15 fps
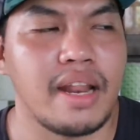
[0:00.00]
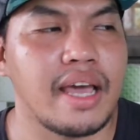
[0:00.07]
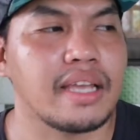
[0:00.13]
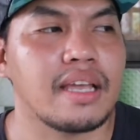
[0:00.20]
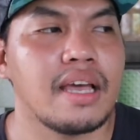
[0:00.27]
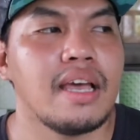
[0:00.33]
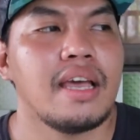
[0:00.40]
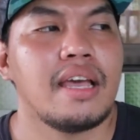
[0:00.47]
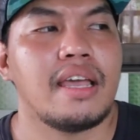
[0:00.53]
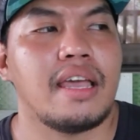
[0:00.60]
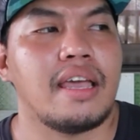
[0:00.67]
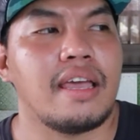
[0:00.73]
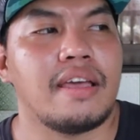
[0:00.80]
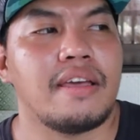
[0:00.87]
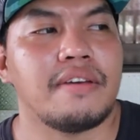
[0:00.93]
Like
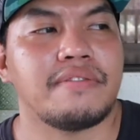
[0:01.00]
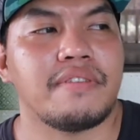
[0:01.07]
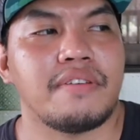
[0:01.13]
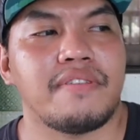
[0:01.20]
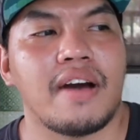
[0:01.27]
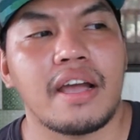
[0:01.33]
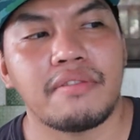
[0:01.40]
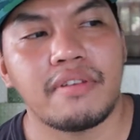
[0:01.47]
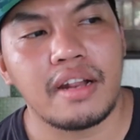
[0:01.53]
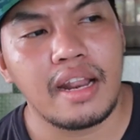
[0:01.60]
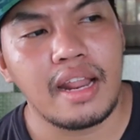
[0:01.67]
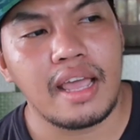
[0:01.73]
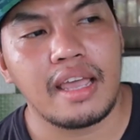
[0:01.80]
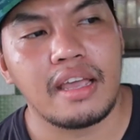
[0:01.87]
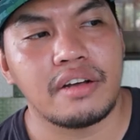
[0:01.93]
if, if I
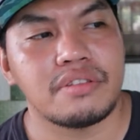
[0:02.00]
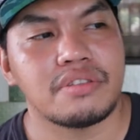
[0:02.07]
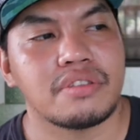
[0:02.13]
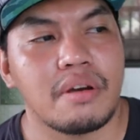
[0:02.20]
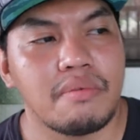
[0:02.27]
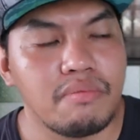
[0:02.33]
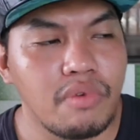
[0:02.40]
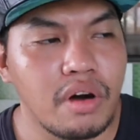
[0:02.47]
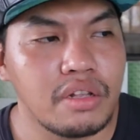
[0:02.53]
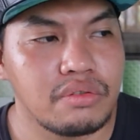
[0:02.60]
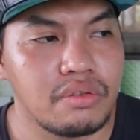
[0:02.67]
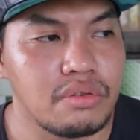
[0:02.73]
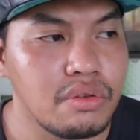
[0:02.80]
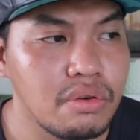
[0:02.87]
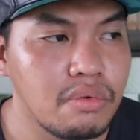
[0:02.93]
relay on
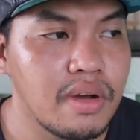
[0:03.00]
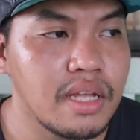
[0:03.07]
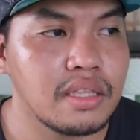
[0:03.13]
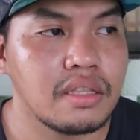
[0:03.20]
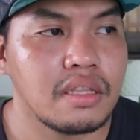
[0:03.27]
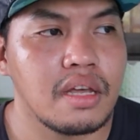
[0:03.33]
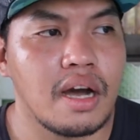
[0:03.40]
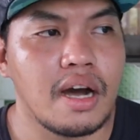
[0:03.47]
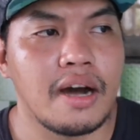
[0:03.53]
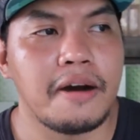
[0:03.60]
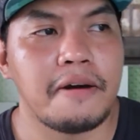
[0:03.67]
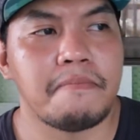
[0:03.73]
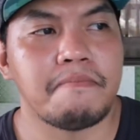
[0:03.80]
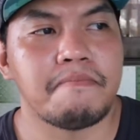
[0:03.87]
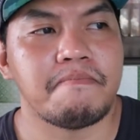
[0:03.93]
someone to do it,
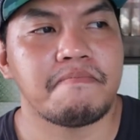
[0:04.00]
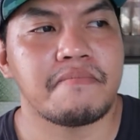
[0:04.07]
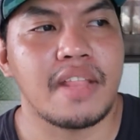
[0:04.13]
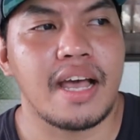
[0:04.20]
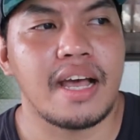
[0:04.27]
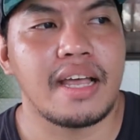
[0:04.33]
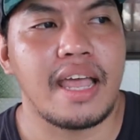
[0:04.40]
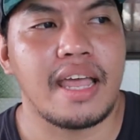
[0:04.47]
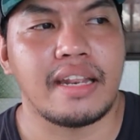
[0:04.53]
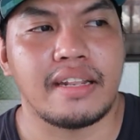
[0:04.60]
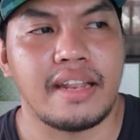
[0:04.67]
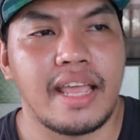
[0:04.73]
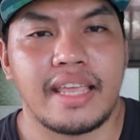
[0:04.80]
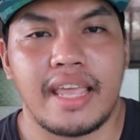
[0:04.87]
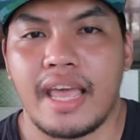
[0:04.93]
um,
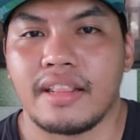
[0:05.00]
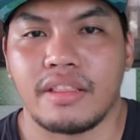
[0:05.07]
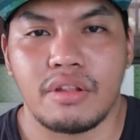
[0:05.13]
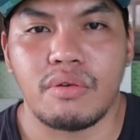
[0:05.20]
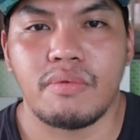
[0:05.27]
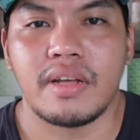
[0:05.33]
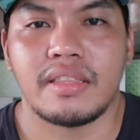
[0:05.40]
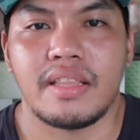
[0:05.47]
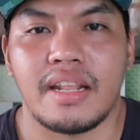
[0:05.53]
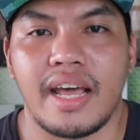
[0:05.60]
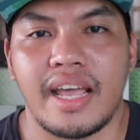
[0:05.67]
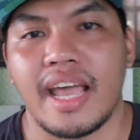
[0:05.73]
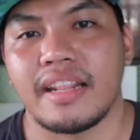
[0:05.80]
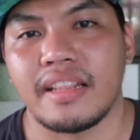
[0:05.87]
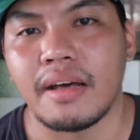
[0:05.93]
and they can't do it and
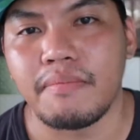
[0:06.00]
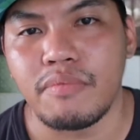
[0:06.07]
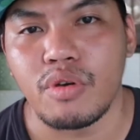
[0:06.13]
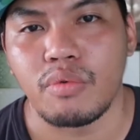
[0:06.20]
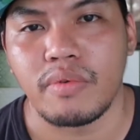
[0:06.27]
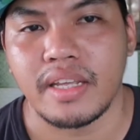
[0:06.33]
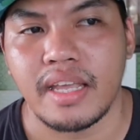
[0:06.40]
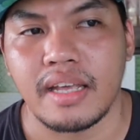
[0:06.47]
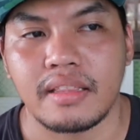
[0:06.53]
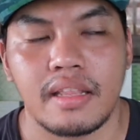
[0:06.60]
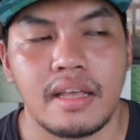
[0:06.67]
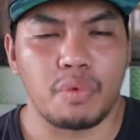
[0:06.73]
I end up doing it.